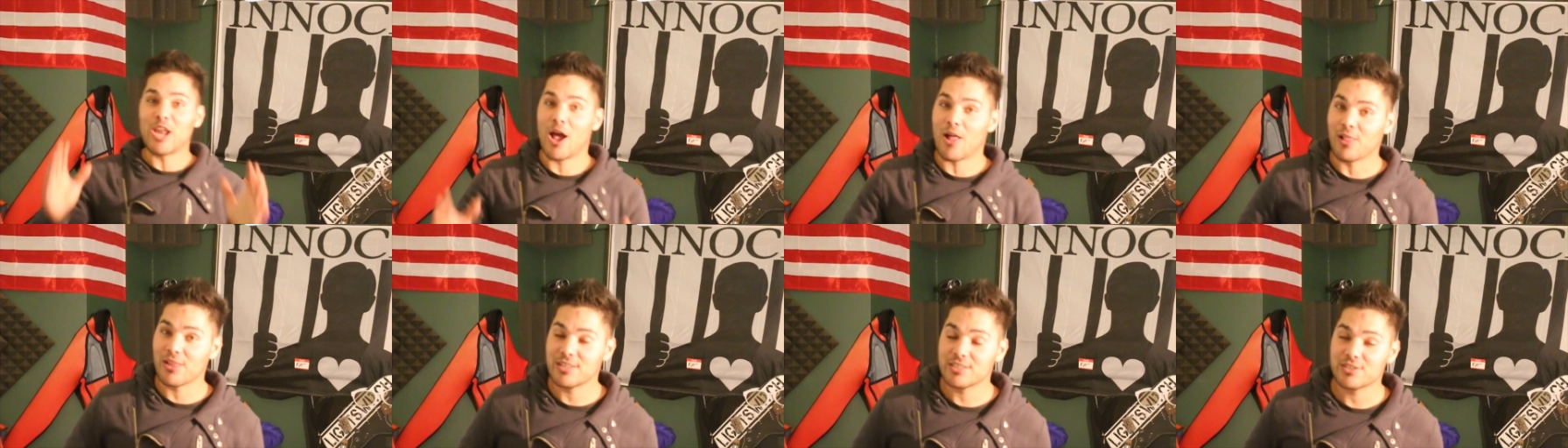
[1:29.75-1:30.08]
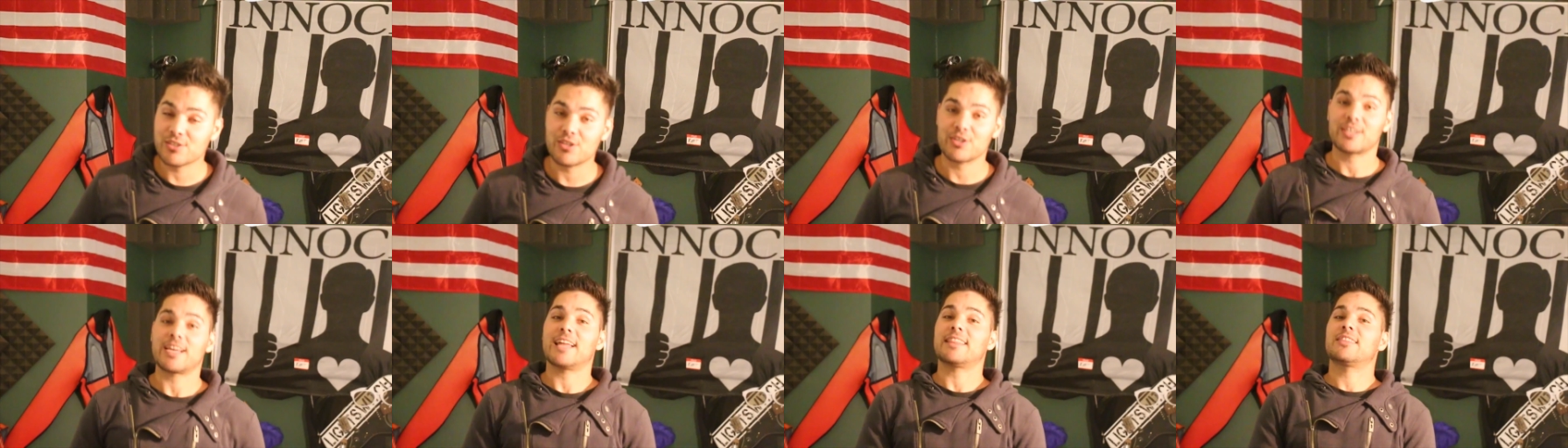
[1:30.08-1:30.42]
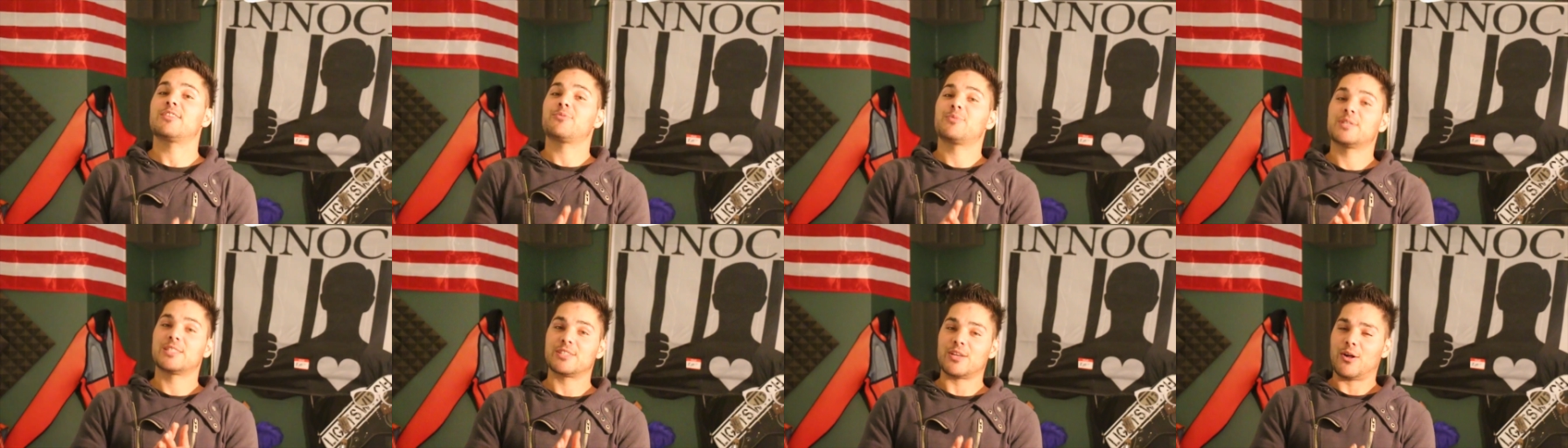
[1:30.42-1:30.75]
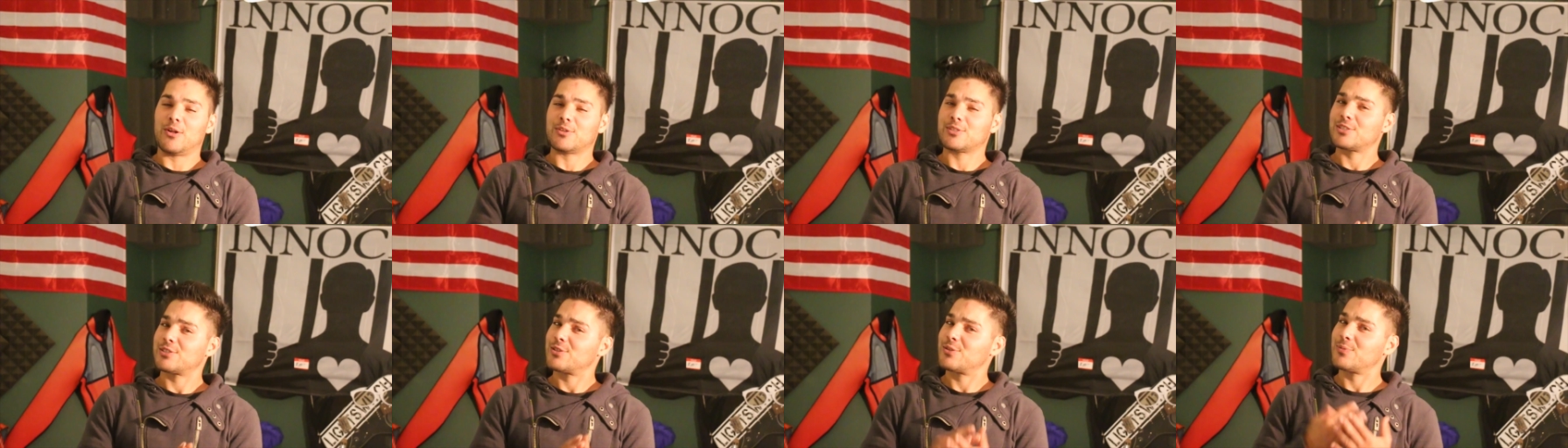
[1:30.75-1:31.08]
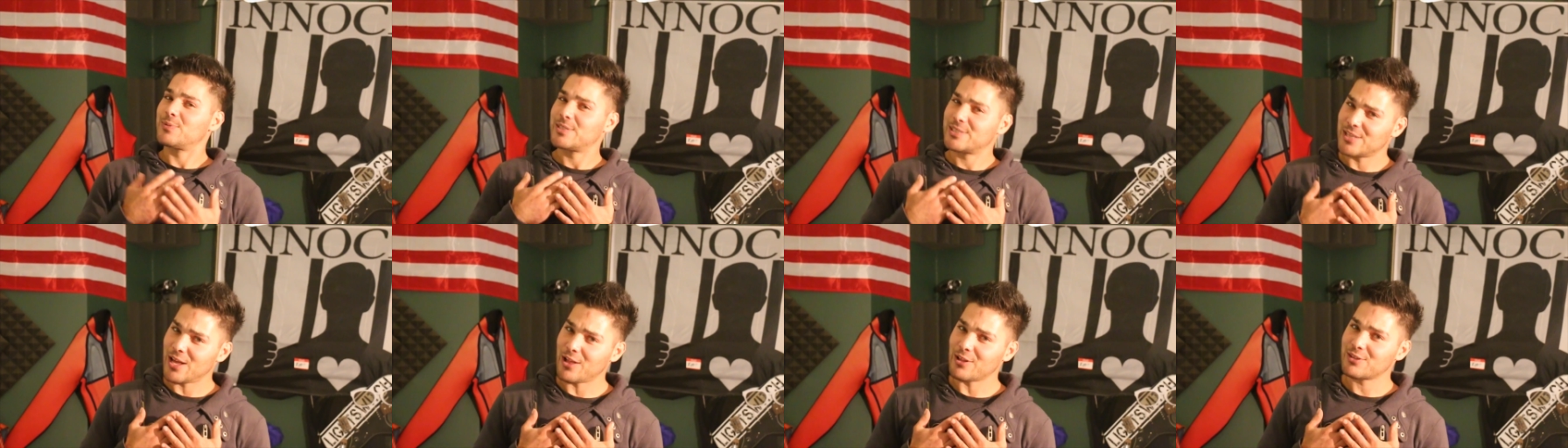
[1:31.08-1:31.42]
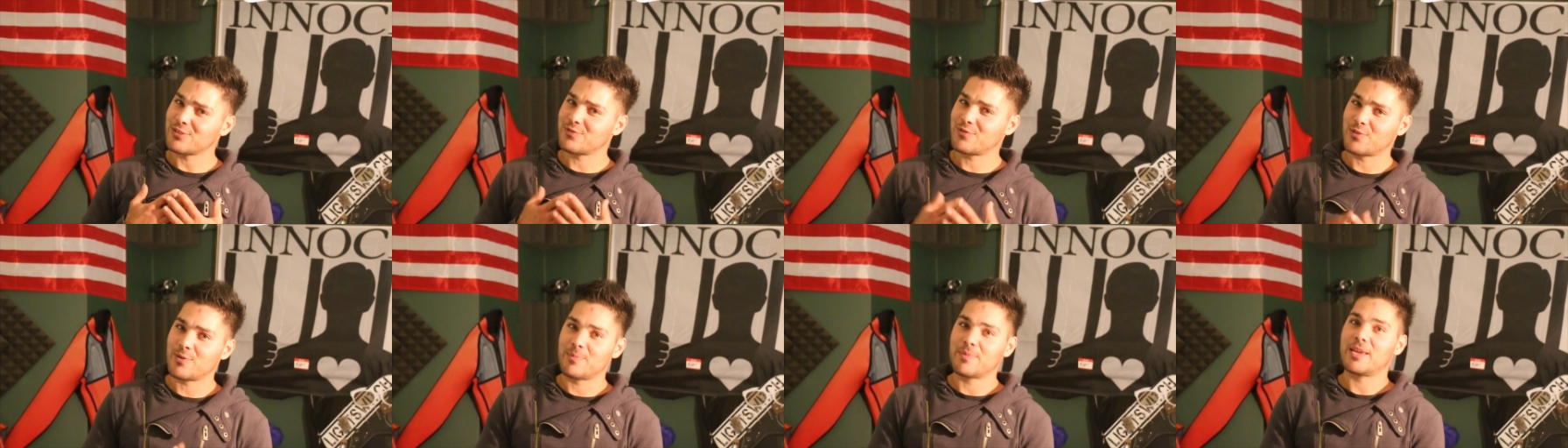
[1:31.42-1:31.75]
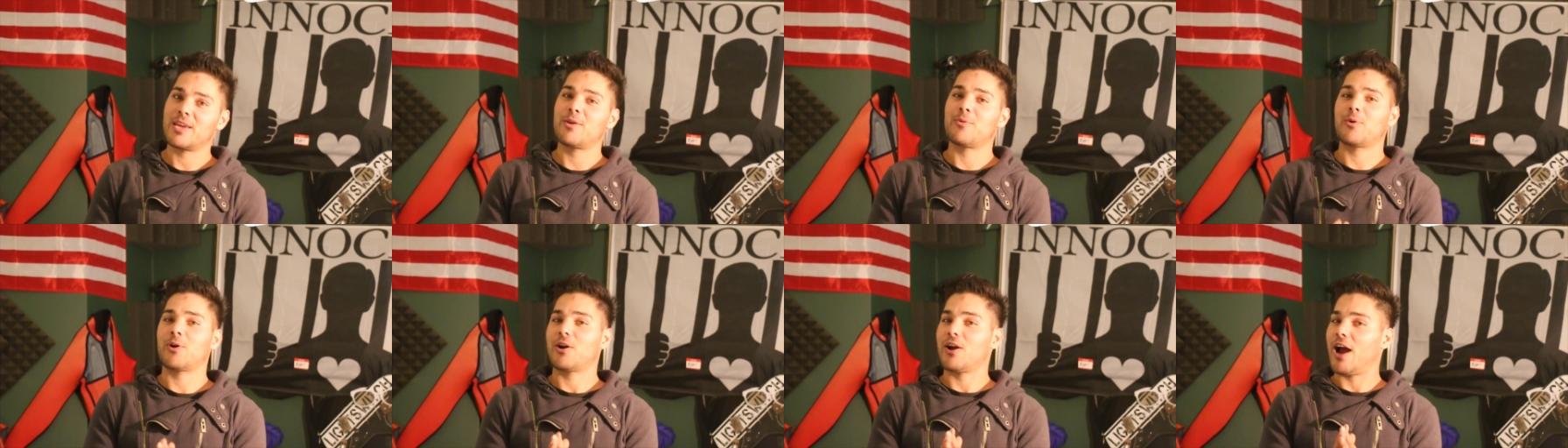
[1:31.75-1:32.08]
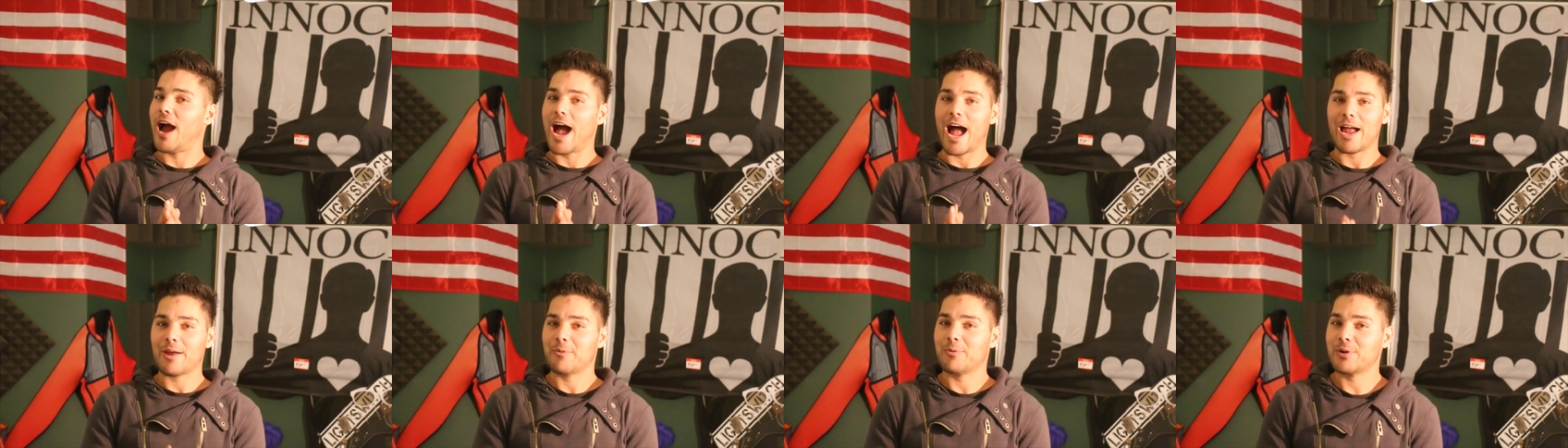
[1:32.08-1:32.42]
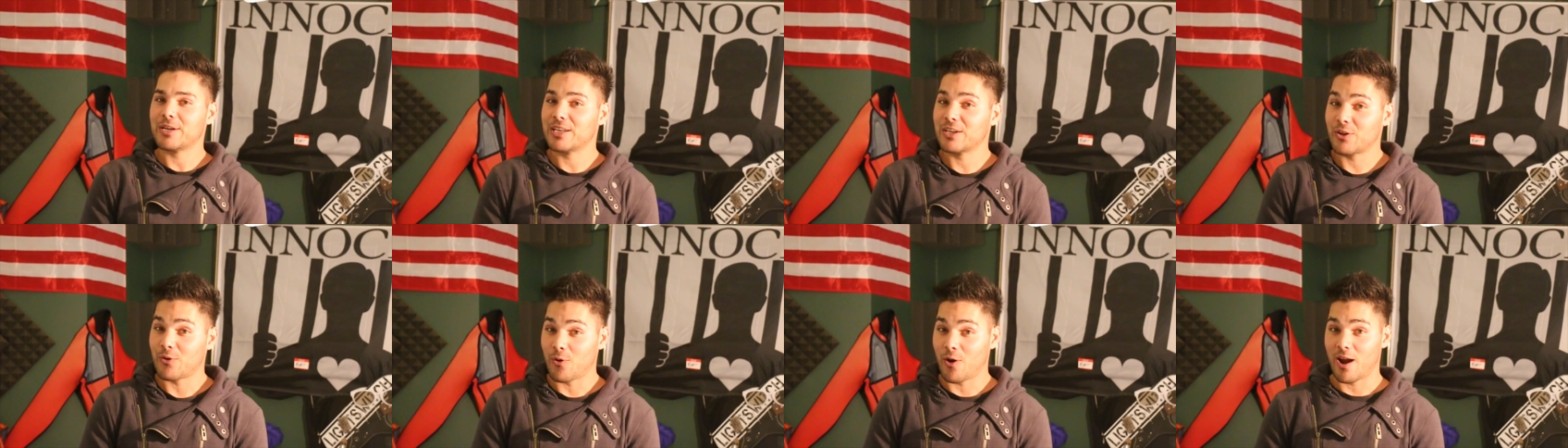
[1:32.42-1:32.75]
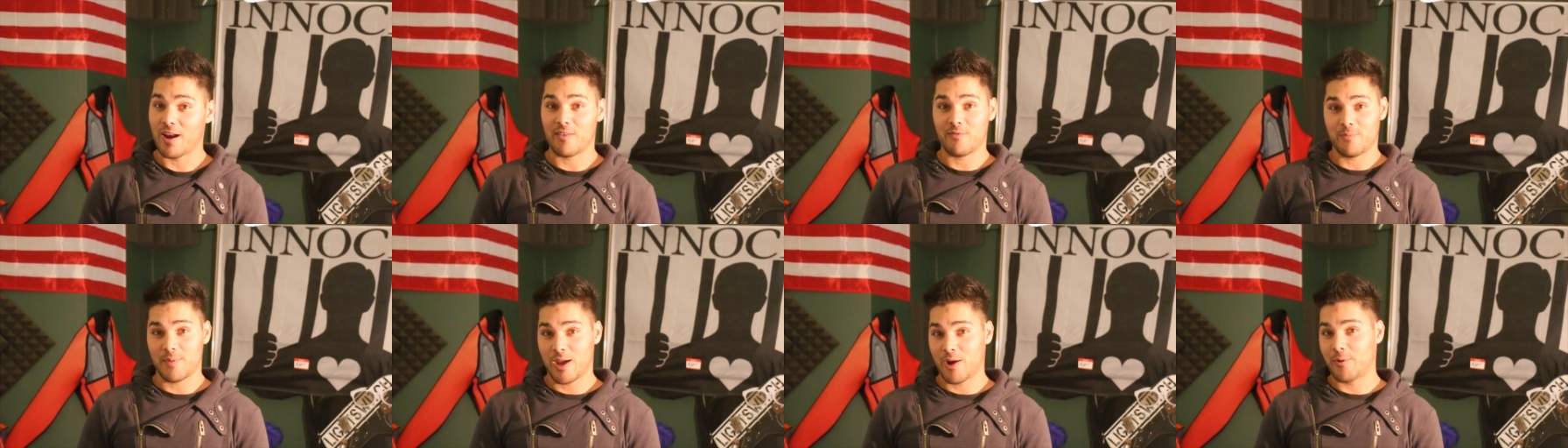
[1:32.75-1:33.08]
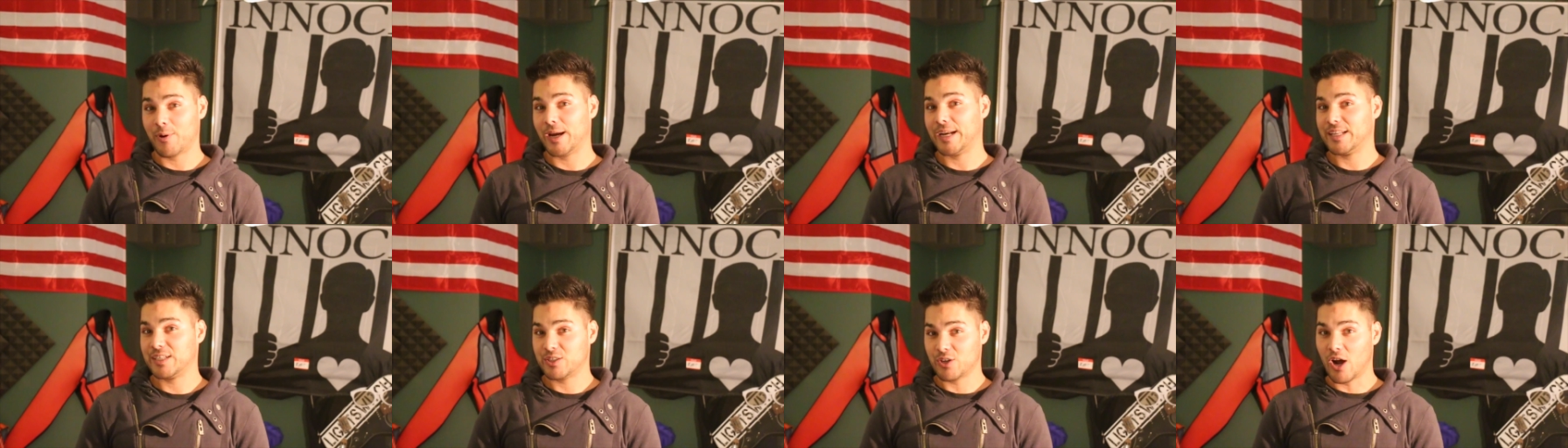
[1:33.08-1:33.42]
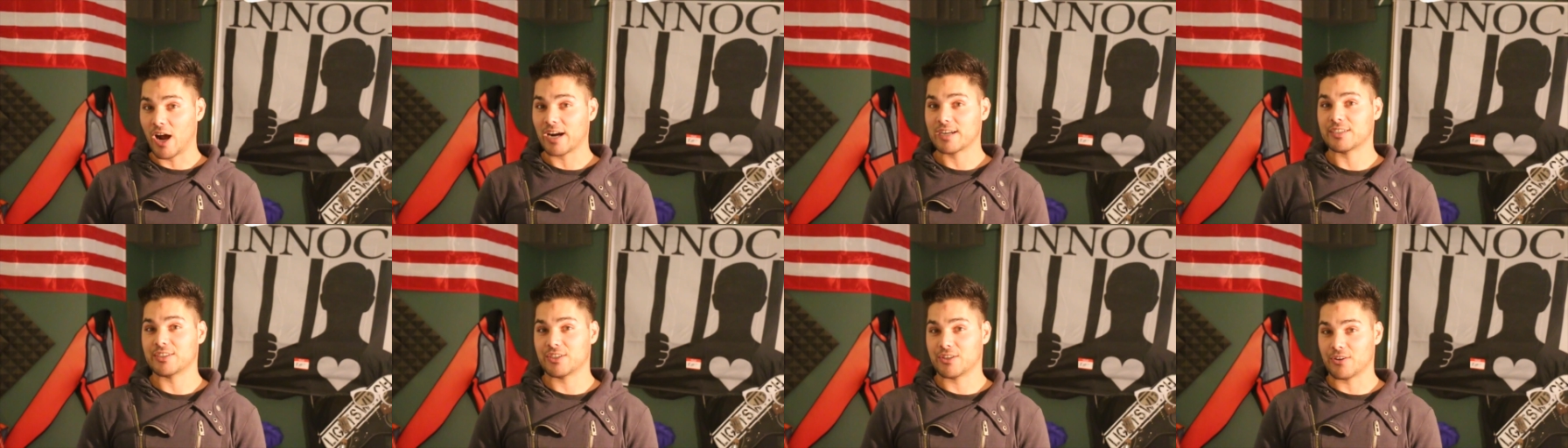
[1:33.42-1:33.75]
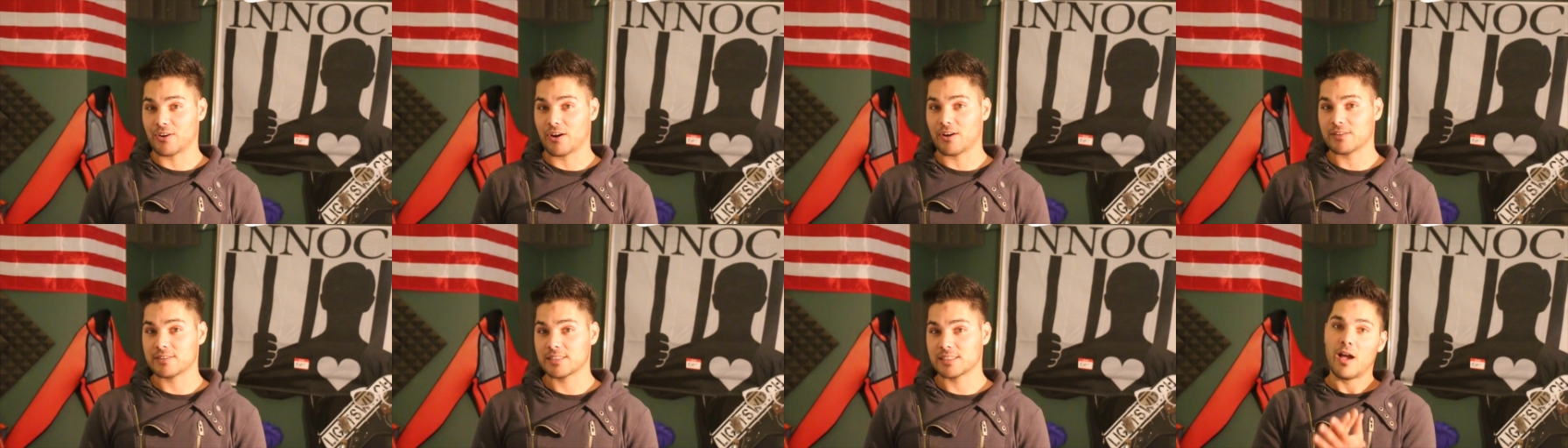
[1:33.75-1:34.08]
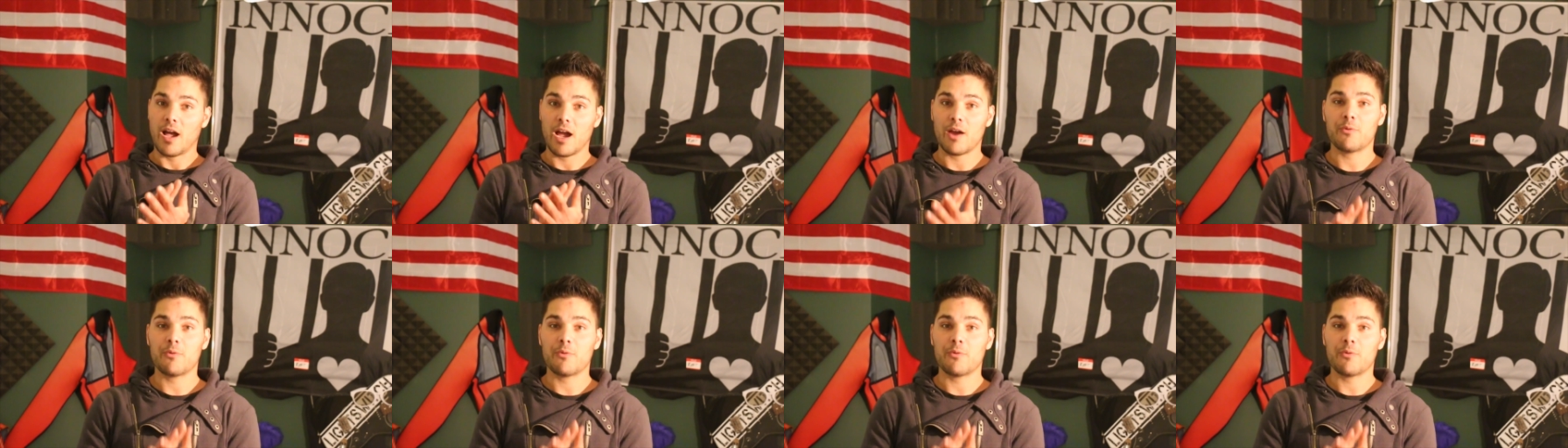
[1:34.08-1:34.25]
Now let's look at the results. The results for me were I wouldn't go out of my way to talk to girls.